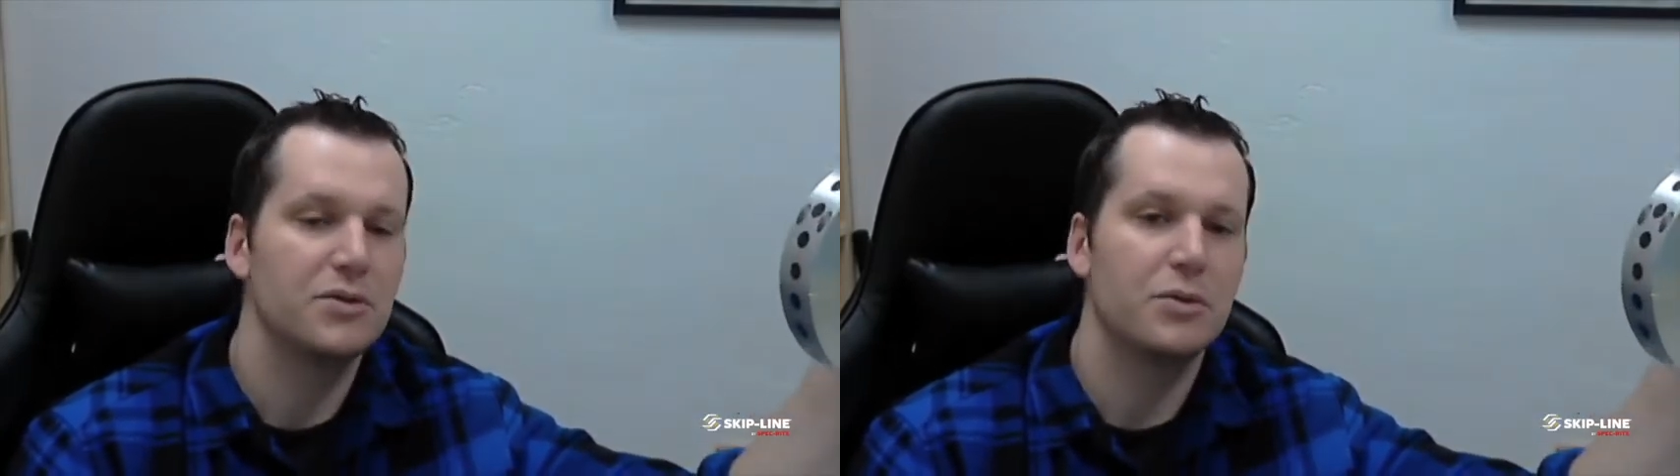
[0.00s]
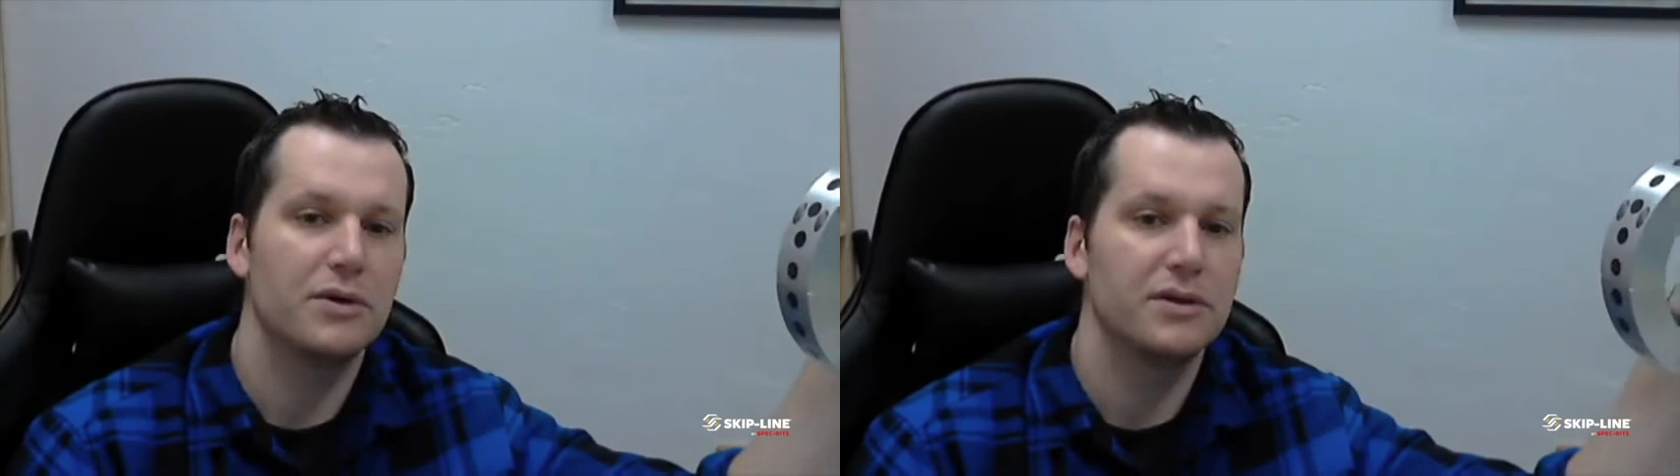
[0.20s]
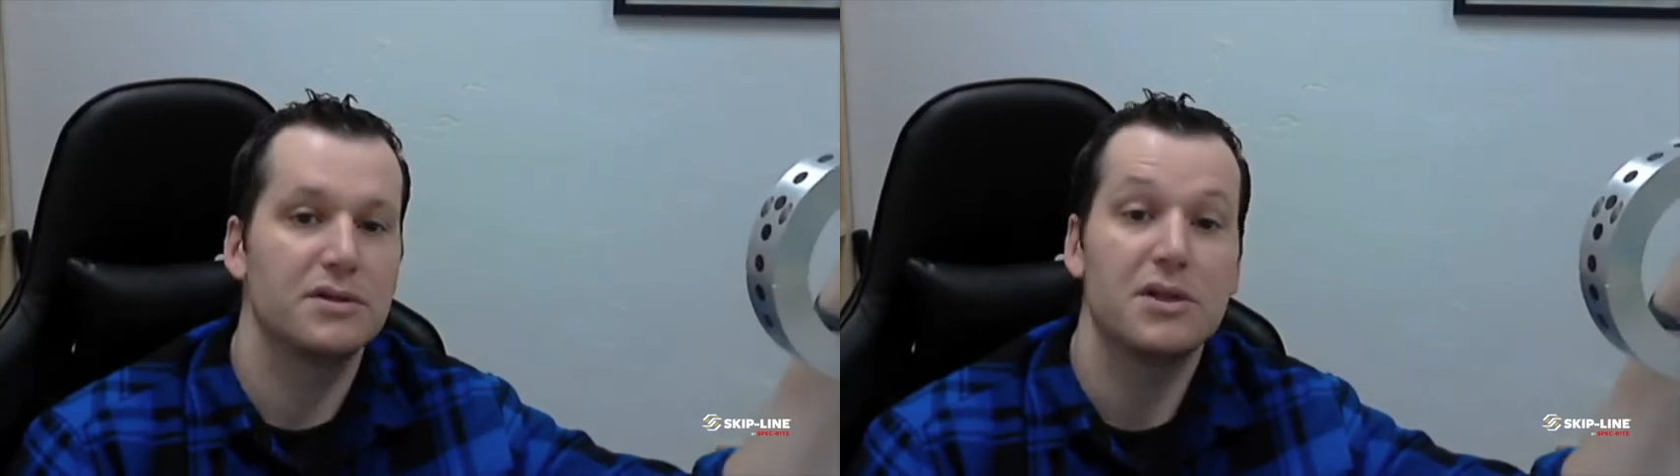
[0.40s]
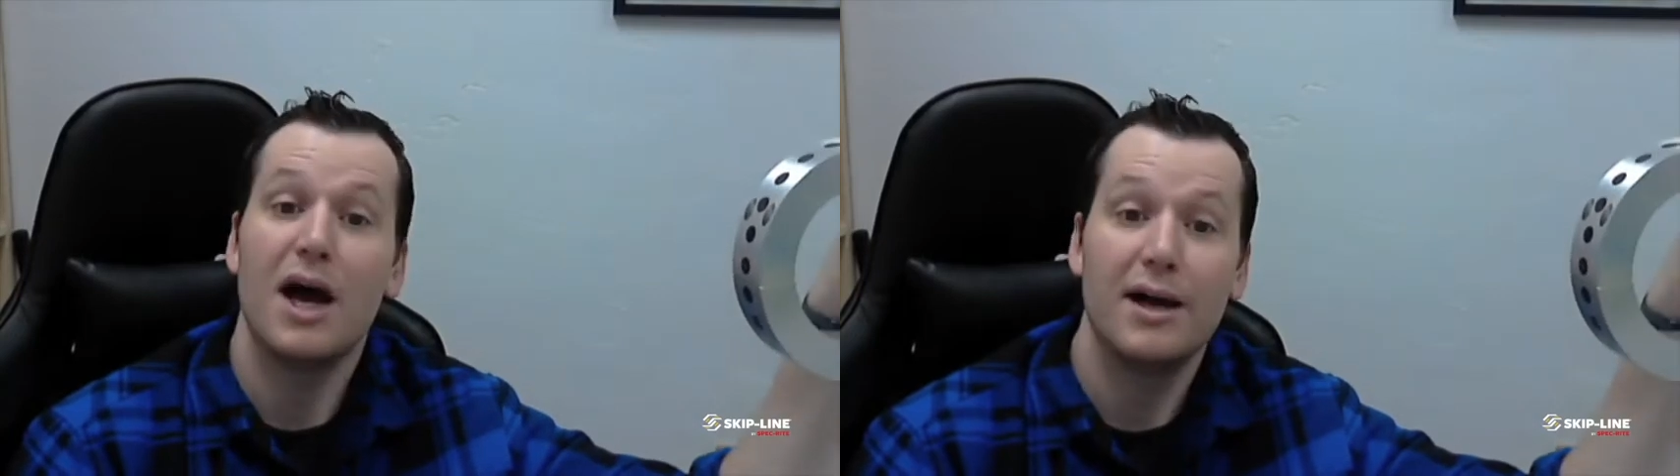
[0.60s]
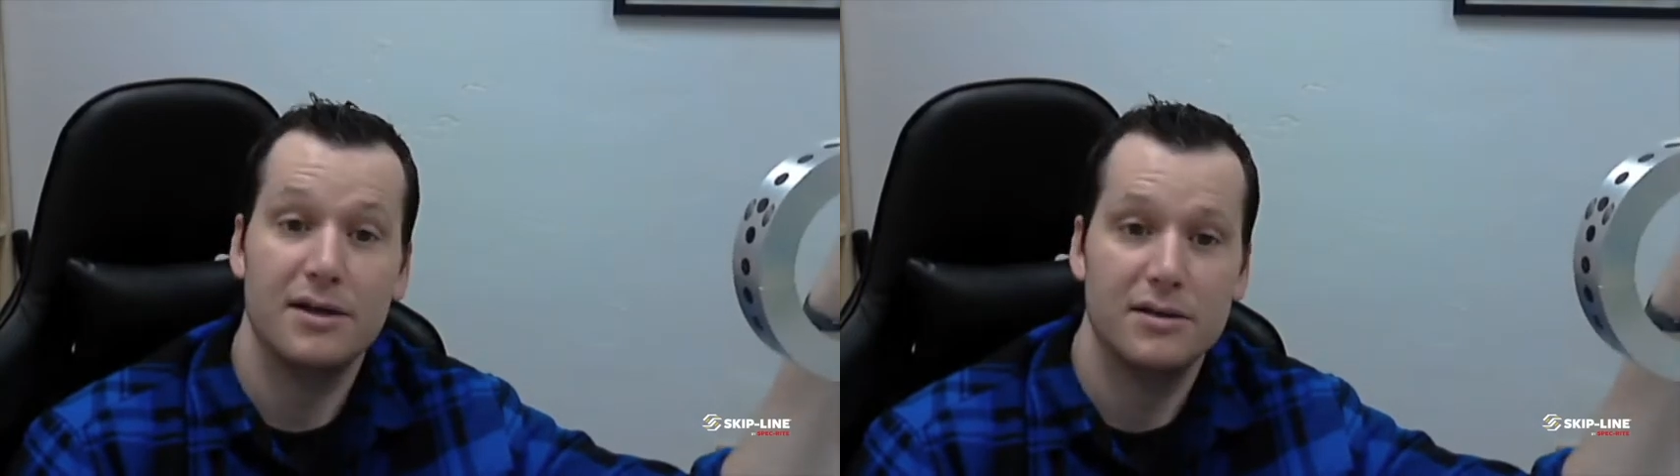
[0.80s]
one of these to
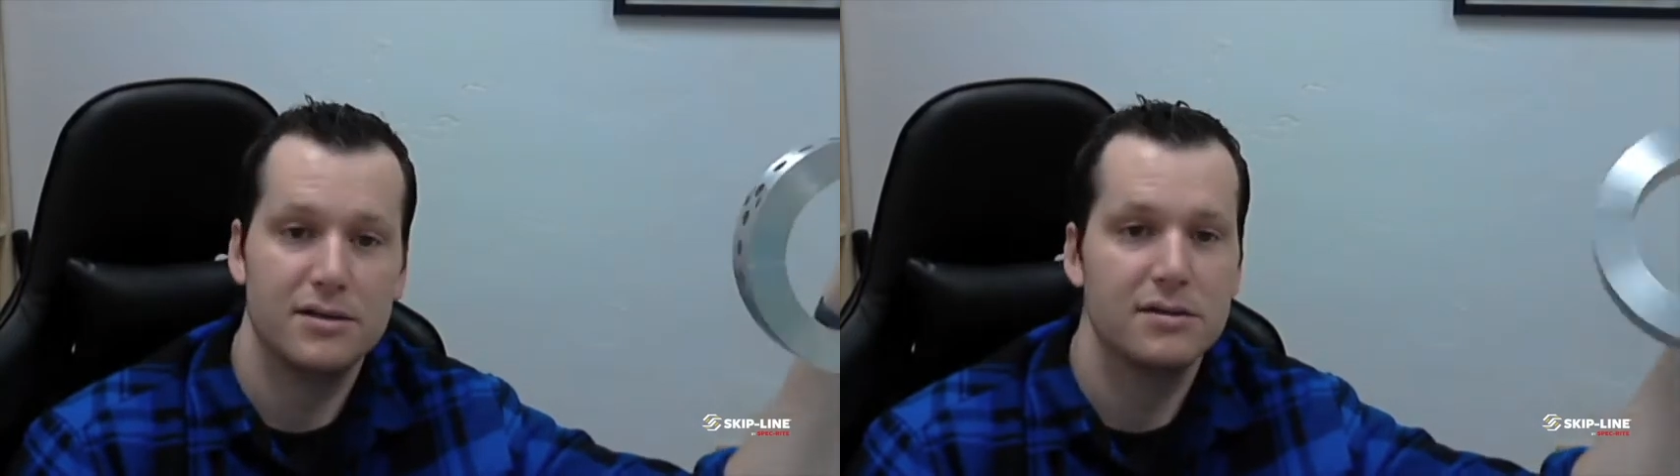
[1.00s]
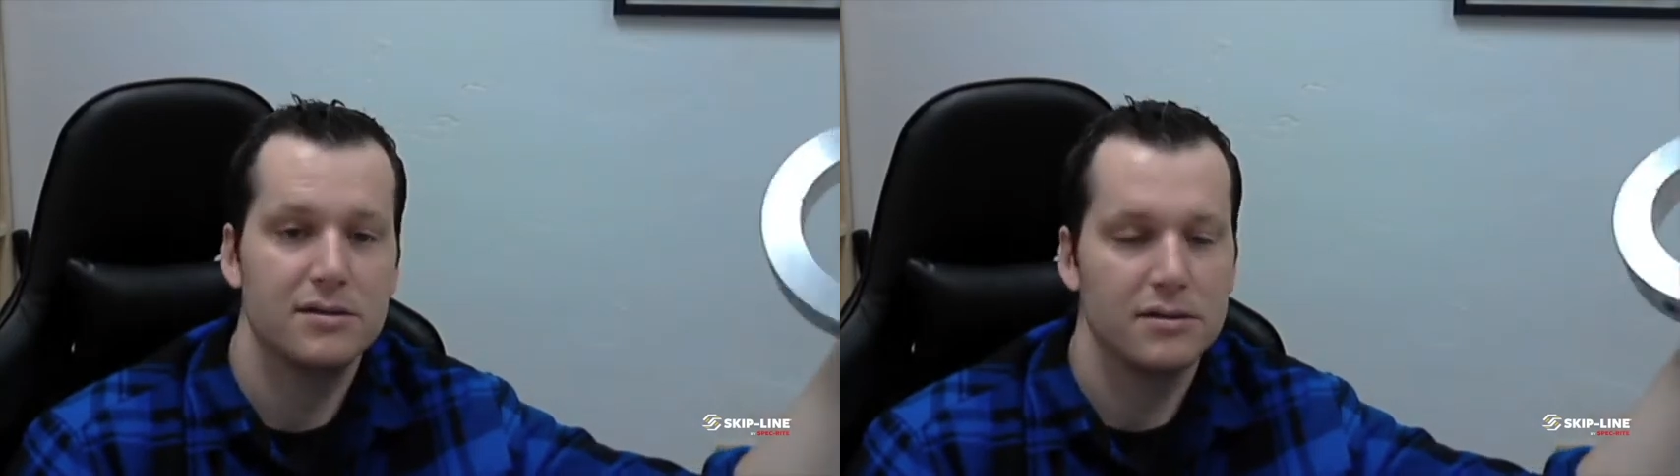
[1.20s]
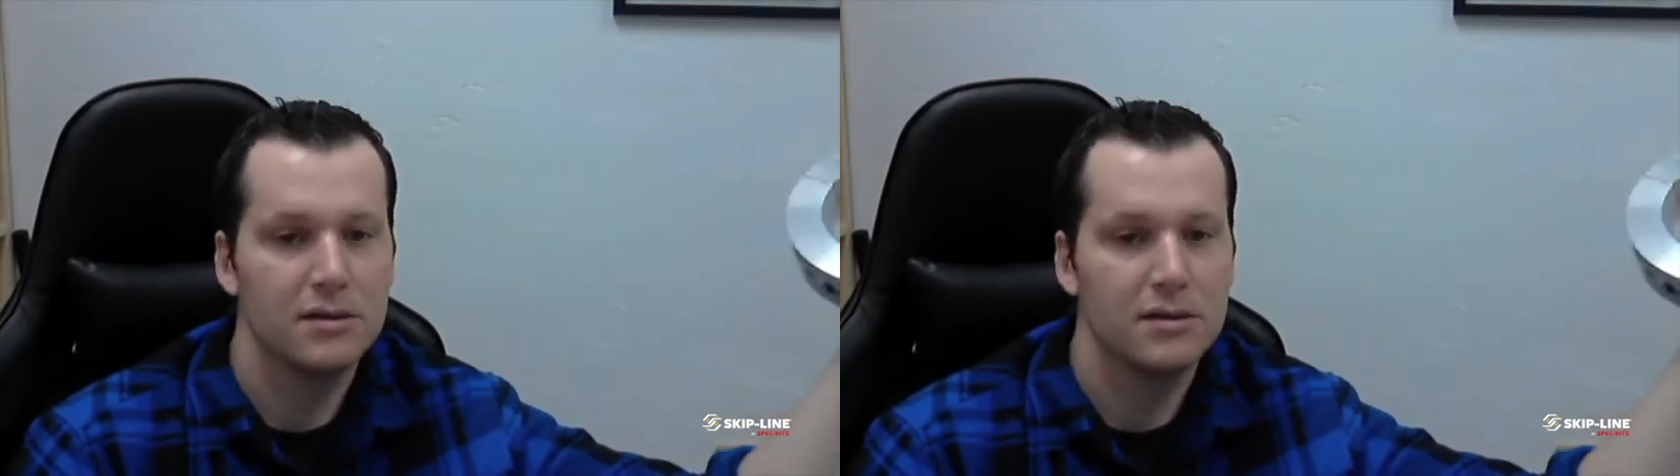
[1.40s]
us